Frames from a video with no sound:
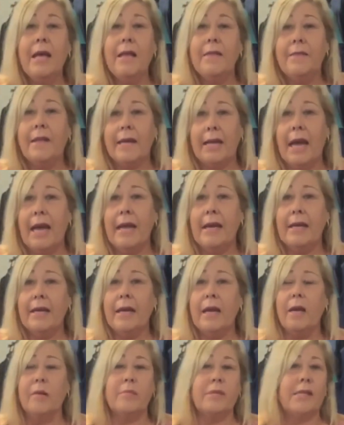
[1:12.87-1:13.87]
The Kayla
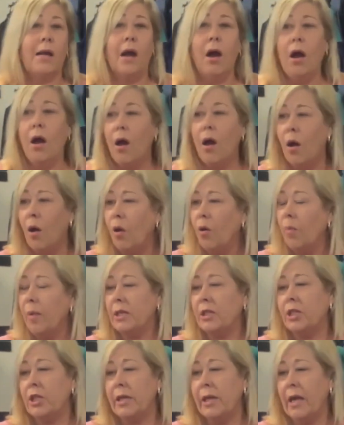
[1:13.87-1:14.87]
comes in a whole
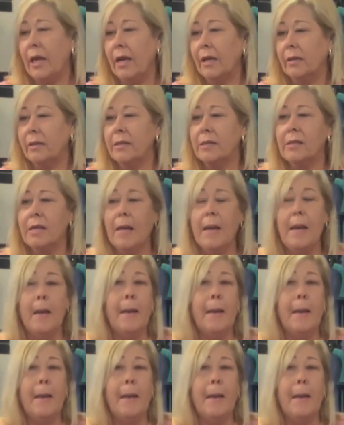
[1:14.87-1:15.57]
bunch of colors: